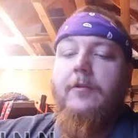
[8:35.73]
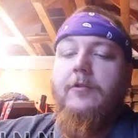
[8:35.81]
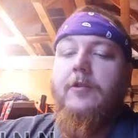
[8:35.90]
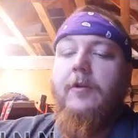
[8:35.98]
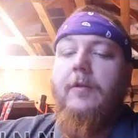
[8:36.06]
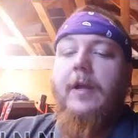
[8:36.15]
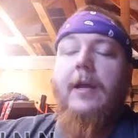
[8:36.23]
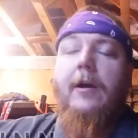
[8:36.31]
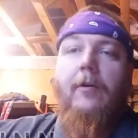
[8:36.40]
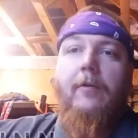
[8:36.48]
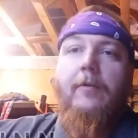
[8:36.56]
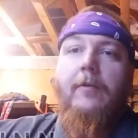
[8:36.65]
So
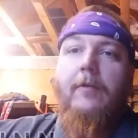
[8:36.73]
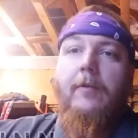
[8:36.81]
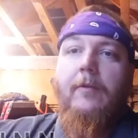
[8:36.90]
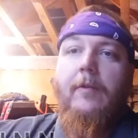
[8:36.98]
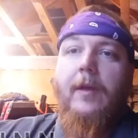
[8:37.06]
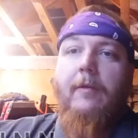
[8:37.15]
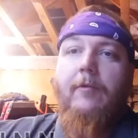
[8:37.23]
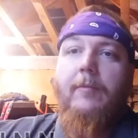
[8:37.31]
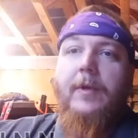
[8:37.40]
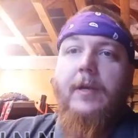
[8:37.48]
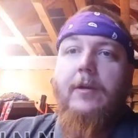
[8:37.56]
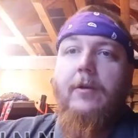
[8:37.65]
now they will
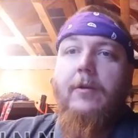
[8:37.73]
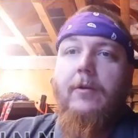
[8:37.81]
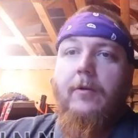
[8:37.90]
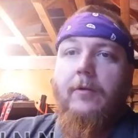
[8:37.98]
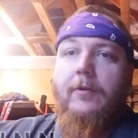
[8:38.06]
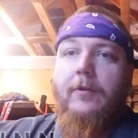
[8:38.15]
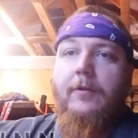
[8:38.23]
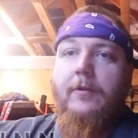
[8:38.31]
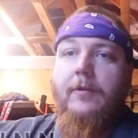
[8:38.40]
be called